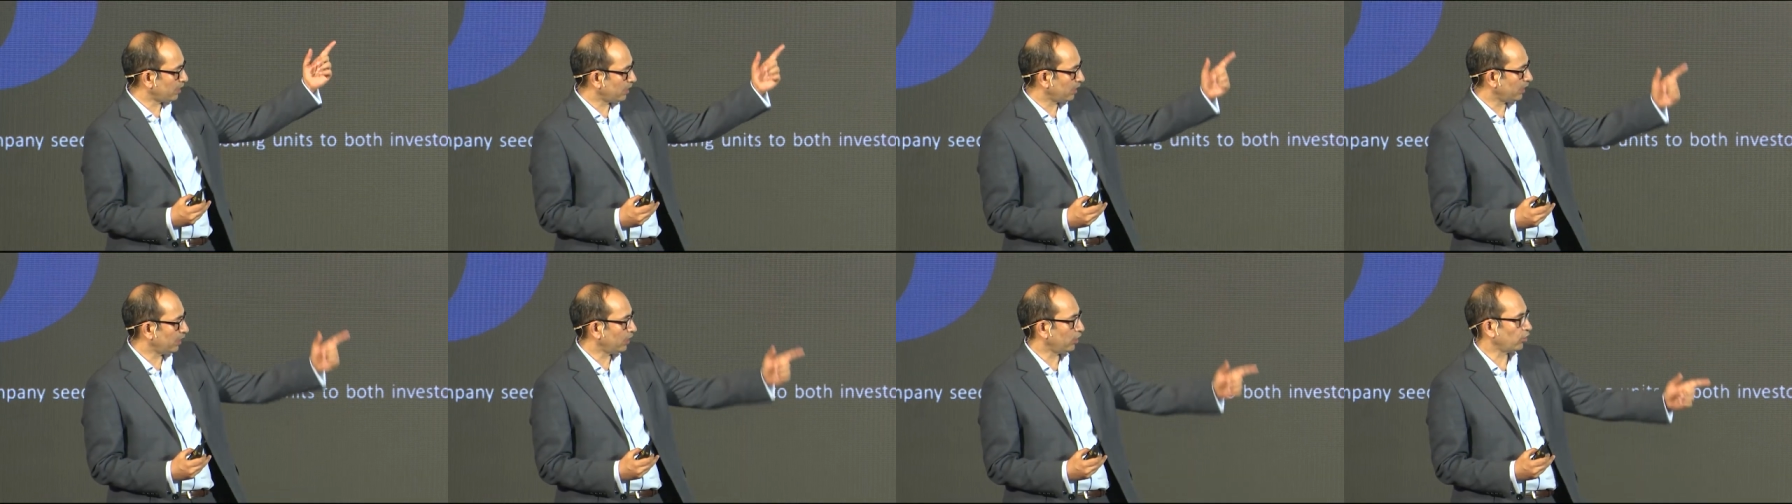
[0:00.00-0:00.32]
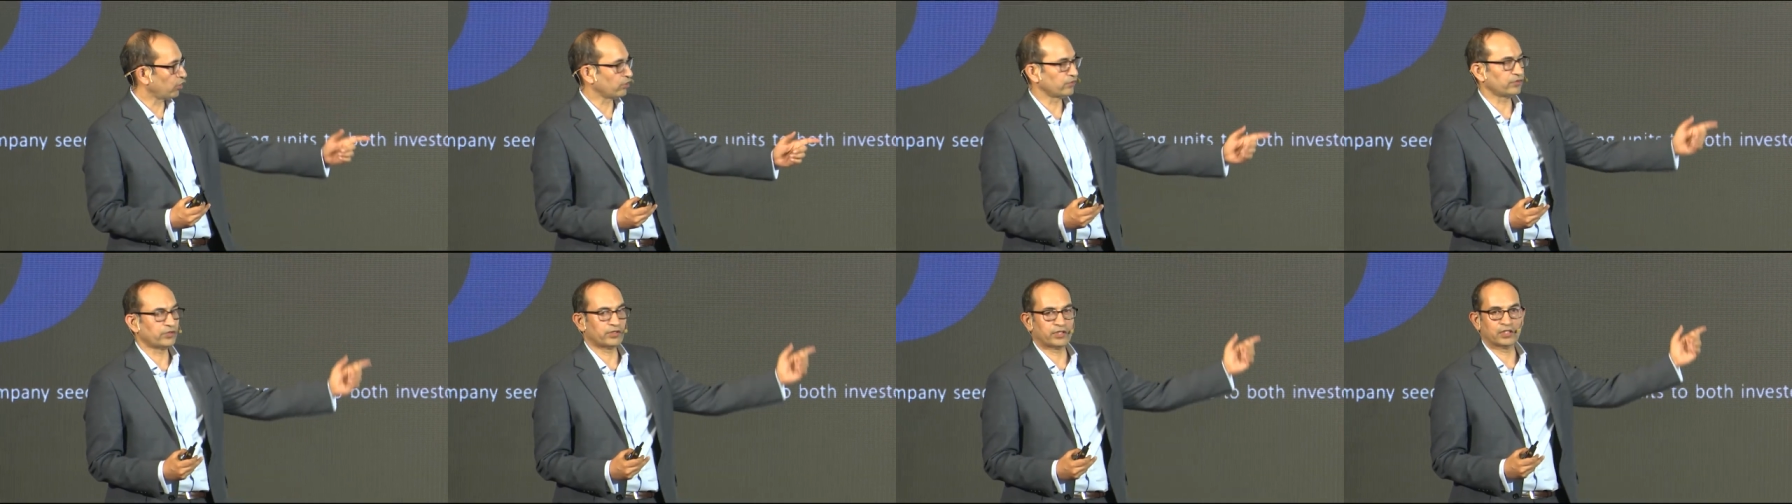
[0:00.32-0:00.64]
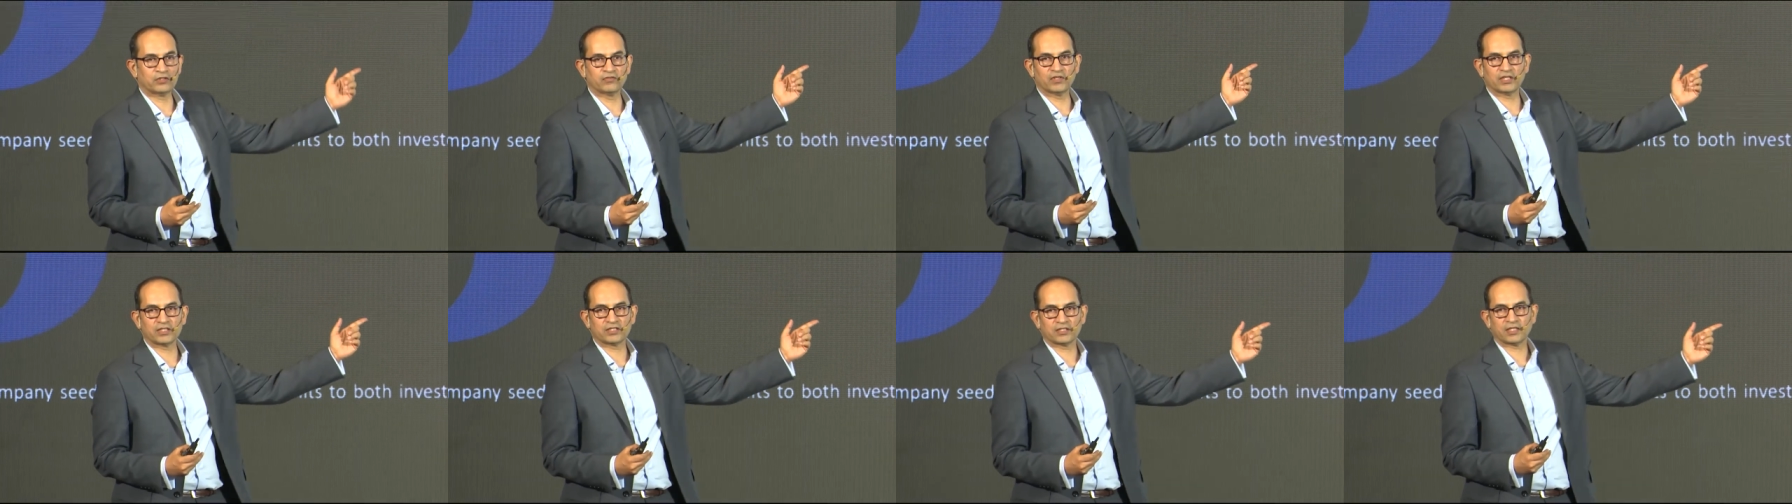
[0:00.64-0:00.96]
and on the
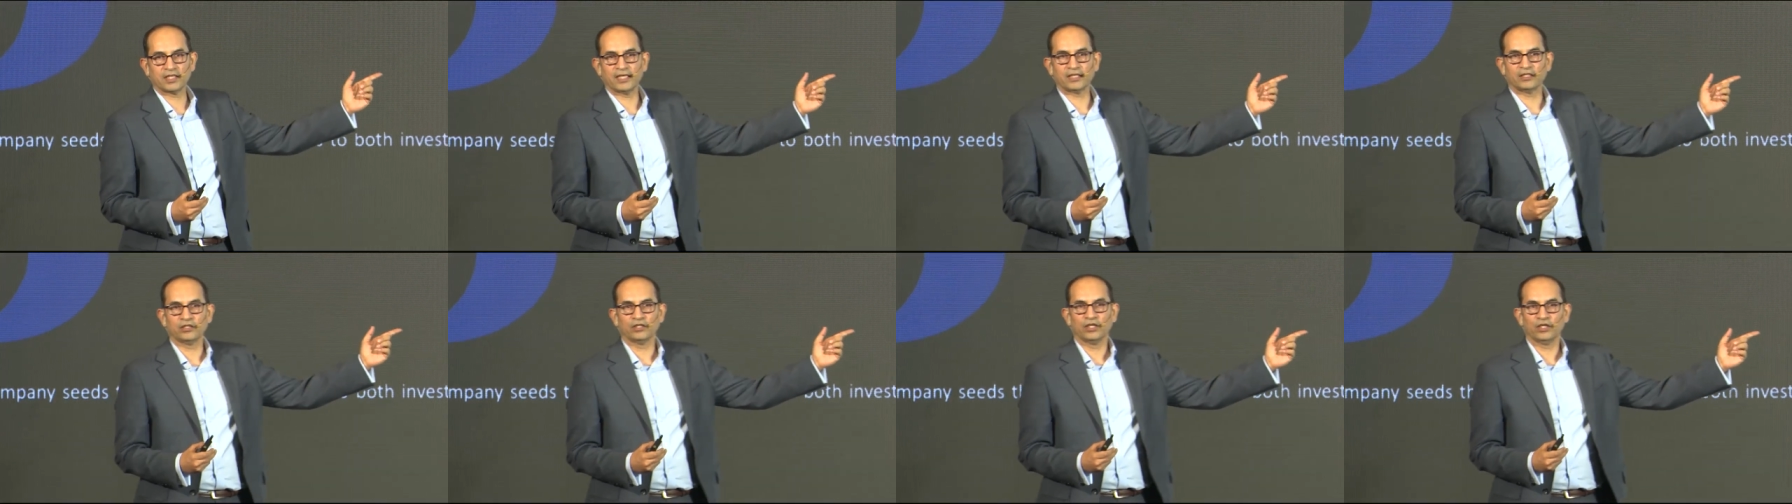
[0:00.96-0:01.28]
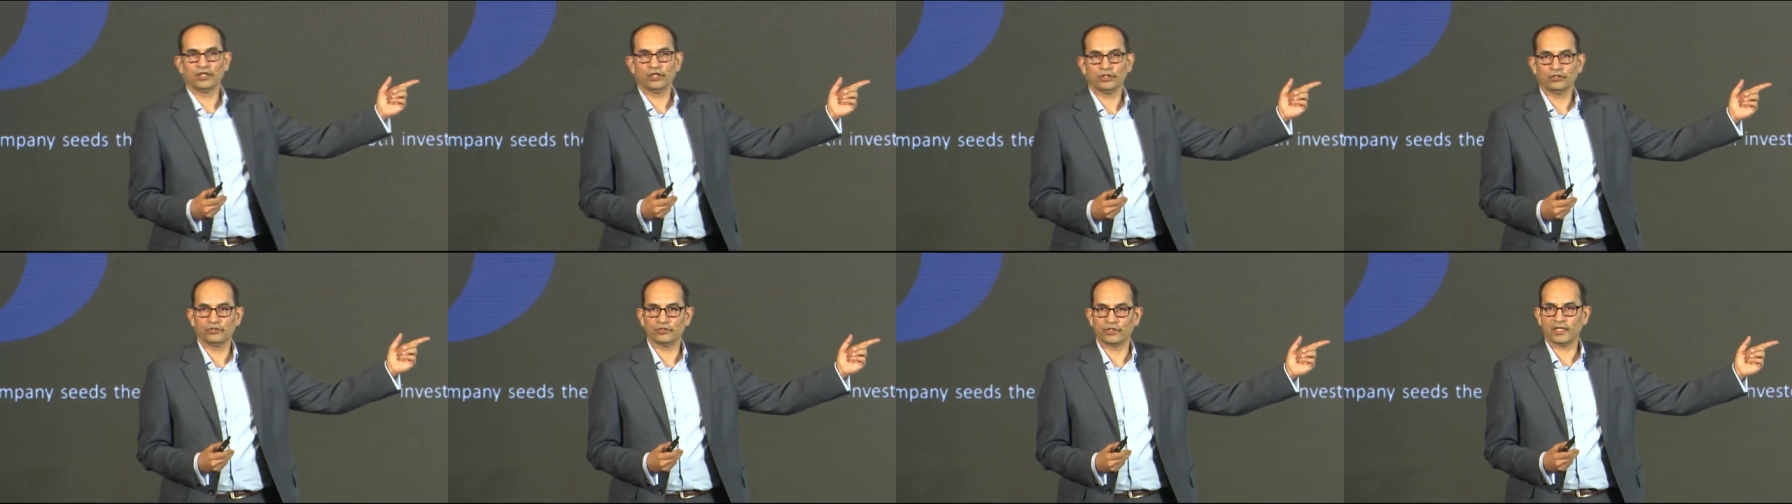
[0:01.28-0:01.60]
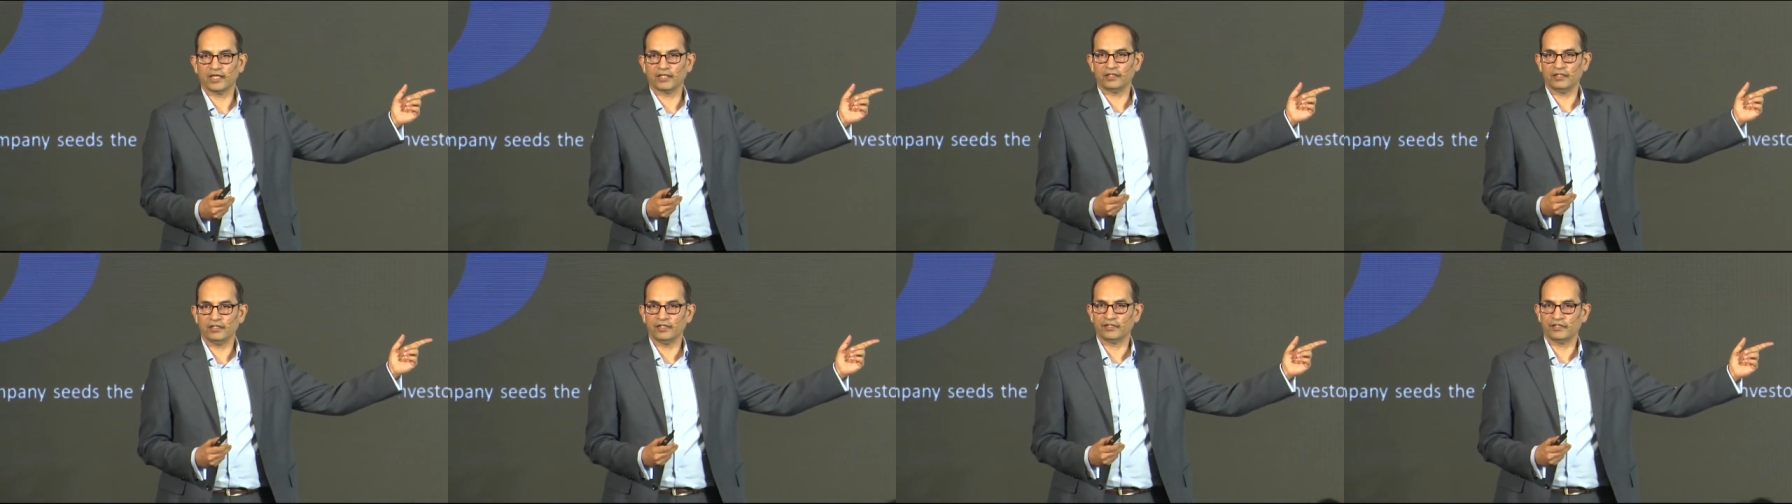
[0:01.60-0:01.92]
reverse leg, you
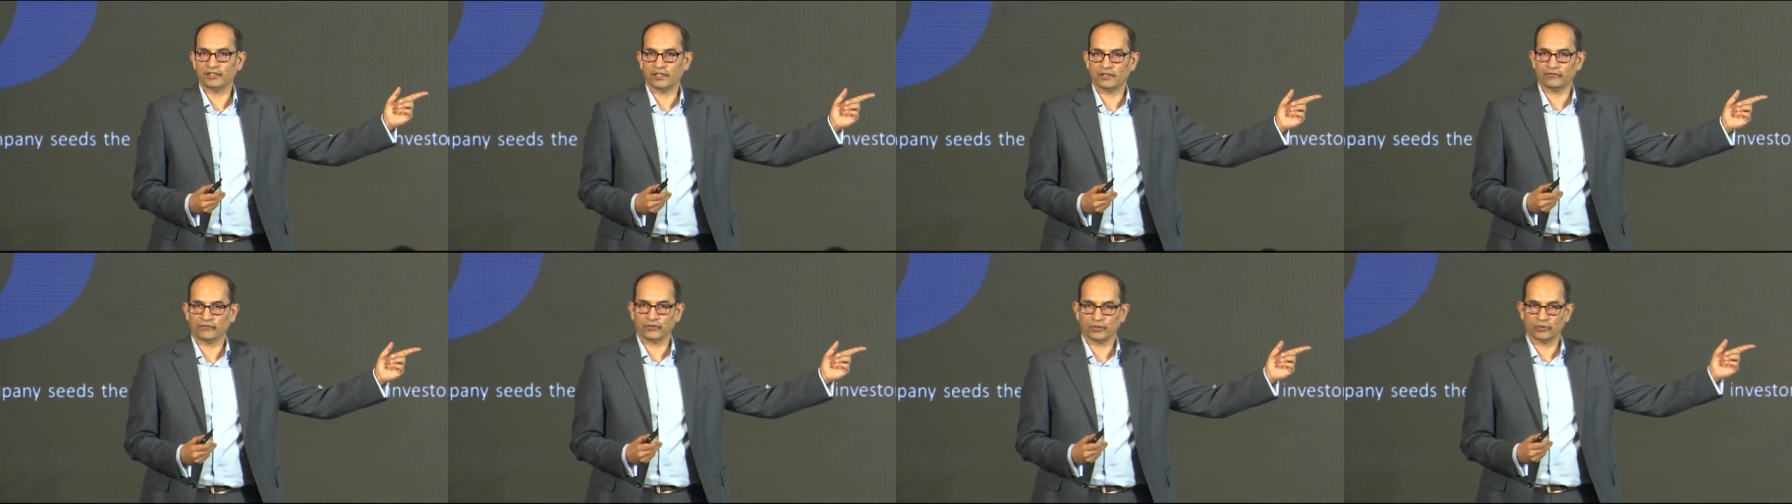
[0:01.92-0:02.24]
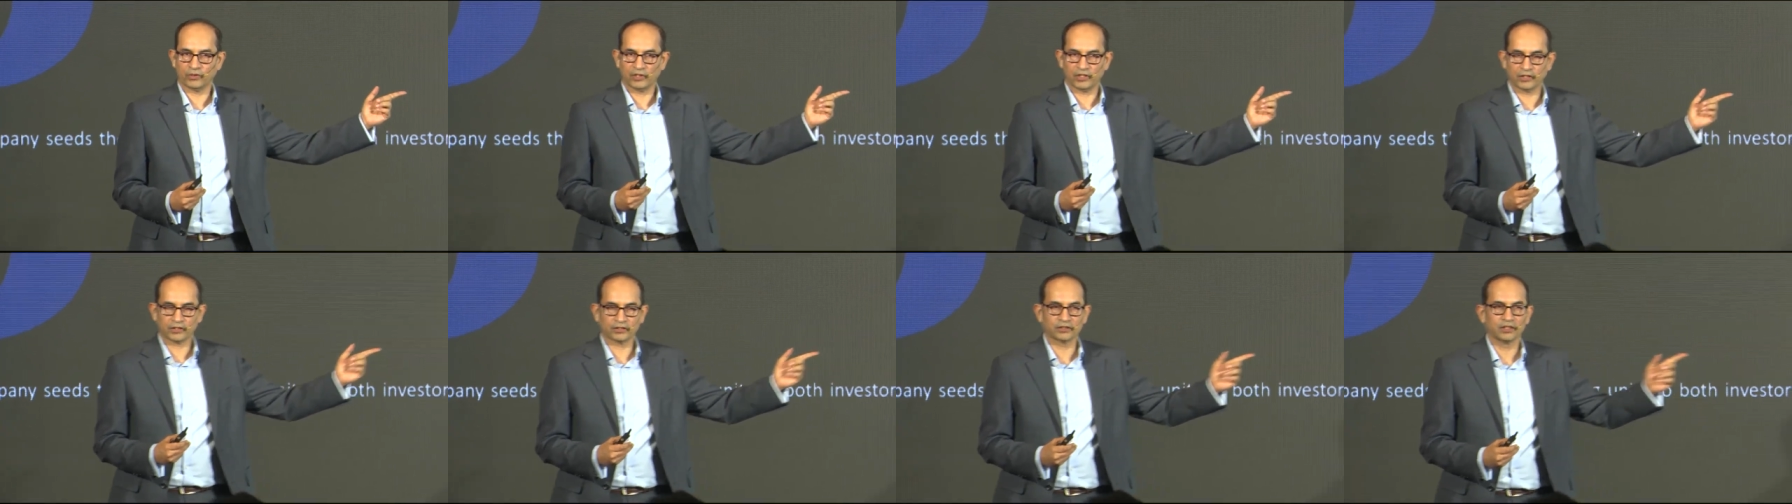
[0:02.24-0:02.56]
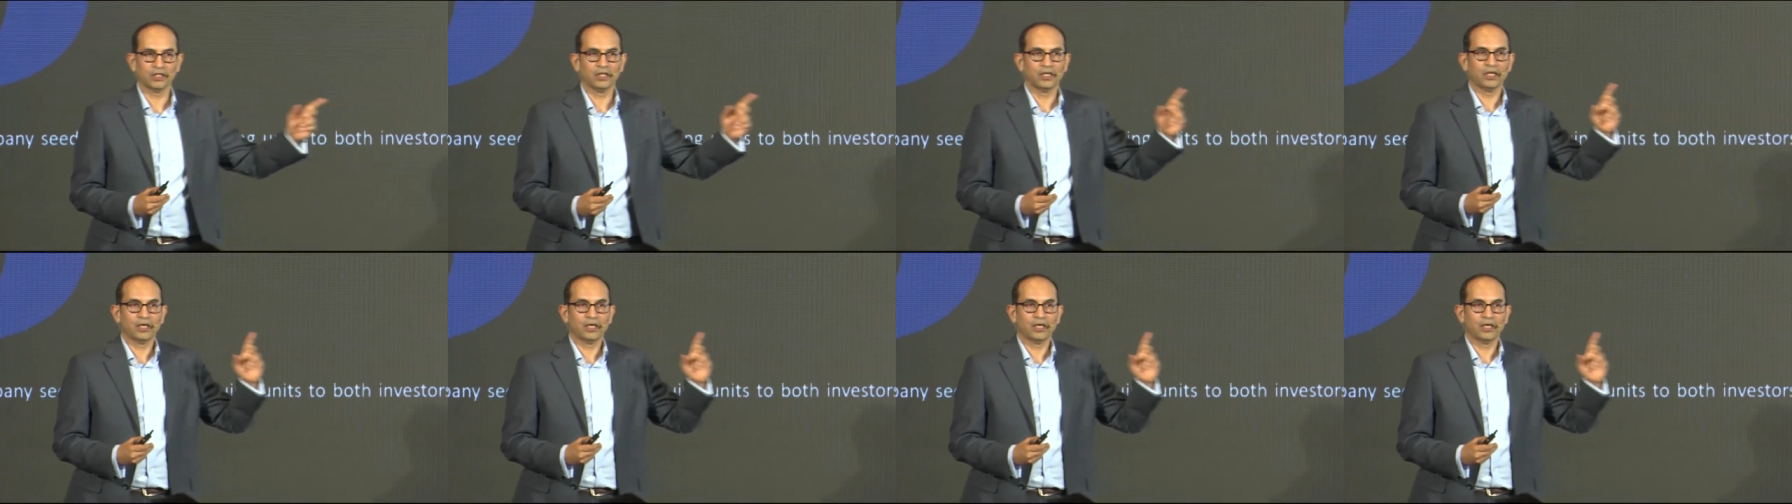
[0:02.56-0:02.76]
get ETF units.